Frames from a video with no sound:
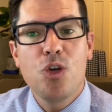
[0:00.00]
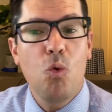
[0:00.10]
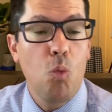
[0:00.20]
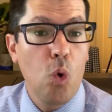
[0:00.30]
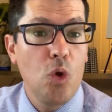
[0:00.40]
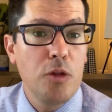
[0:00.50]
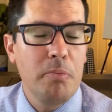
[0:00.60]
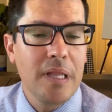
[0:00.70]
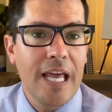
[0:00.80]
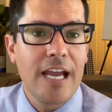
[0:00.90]
world
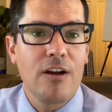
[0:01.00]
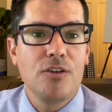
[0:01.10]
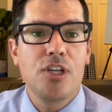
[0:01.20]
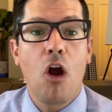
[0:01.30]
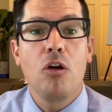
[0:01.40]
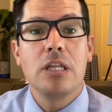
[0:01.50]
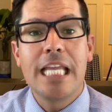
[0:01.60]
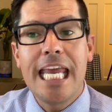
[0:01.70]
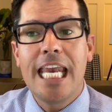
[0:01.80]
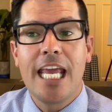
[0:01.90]
players are
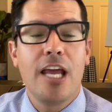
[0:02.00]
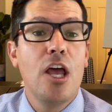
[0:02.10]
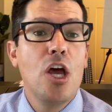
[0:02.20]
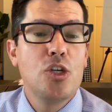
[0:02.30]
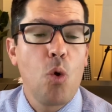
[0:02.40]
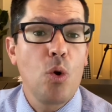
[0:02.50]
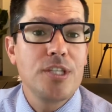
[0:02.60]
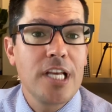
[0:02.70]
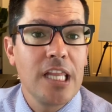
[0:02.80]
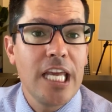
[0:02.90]
leaning towards
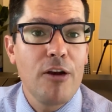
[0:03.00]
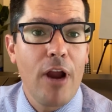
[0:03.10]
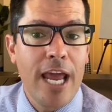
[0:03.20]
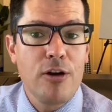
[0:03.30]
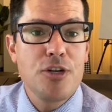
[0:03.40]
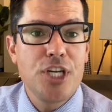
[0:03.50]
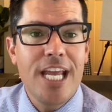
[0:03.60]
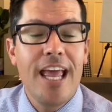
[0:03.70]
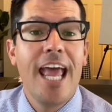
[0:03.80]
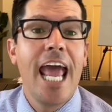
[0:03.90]
cleaner energy,